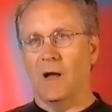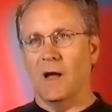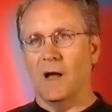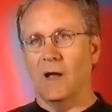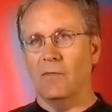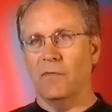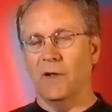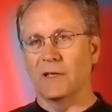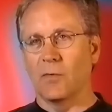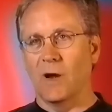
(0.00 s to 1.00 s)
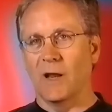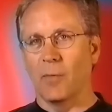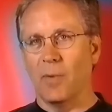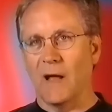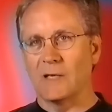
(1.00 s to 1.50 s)
I felt I wanted to go
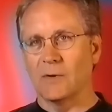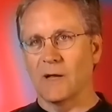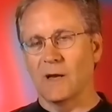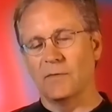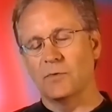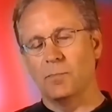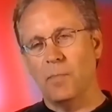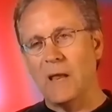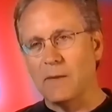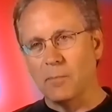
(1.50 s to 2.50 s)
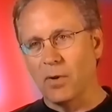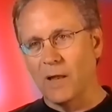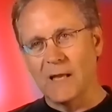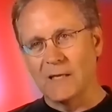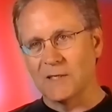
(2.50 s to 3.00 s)
back to a kind of Peyton
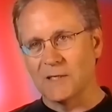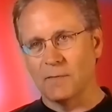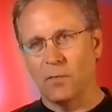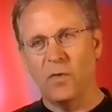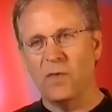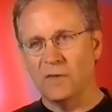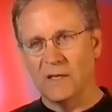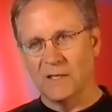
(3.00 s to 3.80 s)
Place, 50s